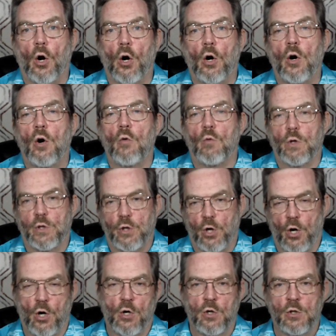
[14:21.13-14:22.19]

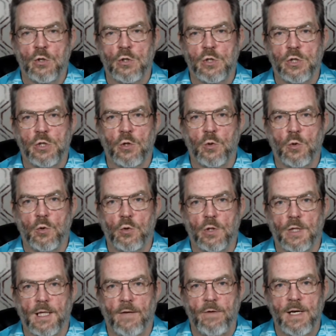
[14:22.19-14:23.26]
Returns to the
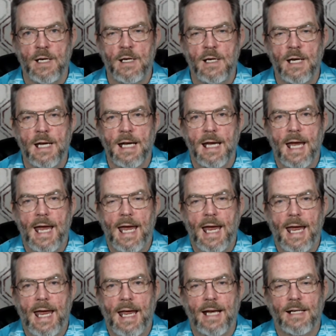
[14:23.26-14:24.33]
living
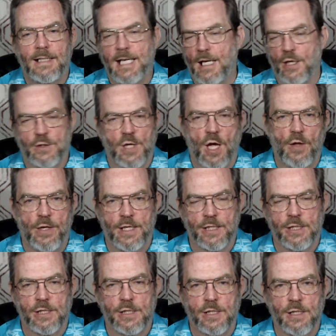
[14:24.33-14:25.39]
and tells all
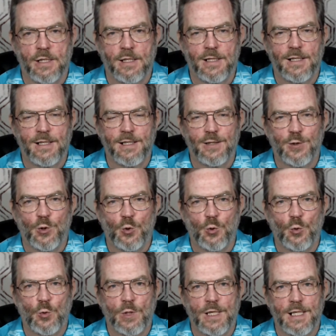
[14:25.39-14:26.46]
this to
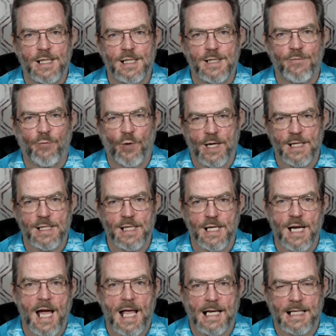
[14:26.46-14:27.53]
his friends and
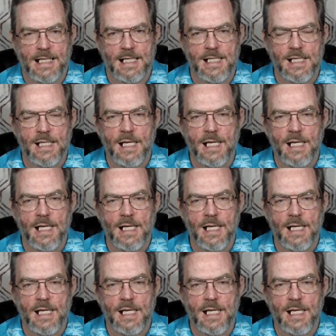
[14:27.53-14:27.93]
colleagues.